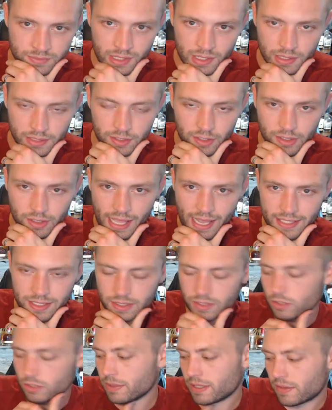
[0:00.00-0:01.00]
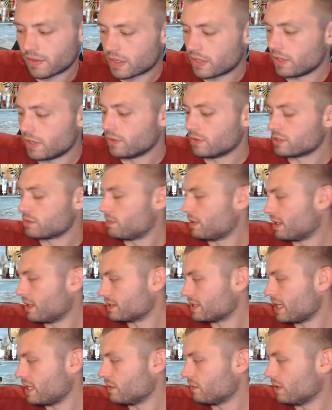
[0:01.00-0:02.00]
You know, lacked a little bit on the nose, but I'll
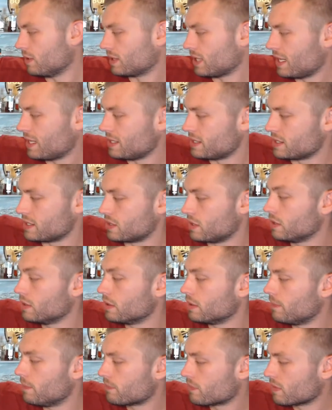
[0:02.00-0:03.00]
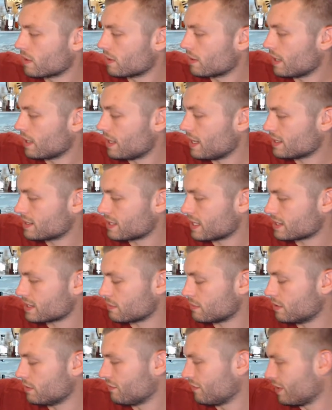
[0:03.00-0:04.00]
tell you what, that is good. That's got some
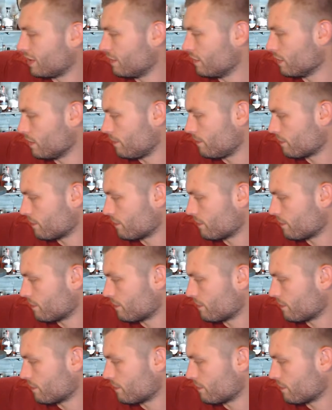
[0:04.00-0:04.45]
good flavor.